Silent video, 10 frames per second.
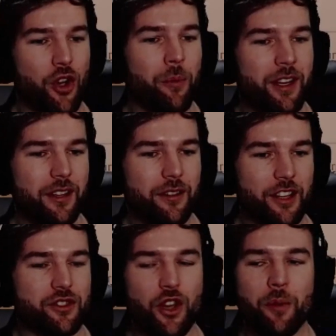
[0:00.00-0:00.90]
so
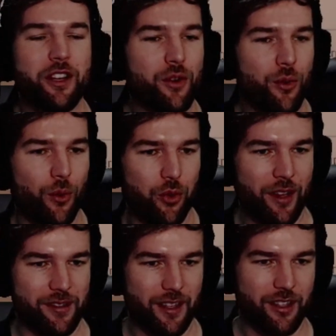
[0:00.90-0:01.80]
many cool
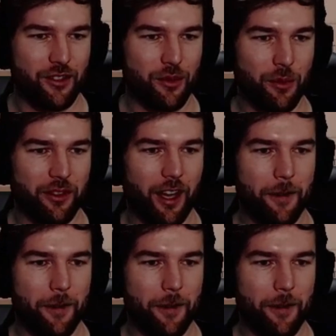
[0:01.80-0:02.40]
things they could do with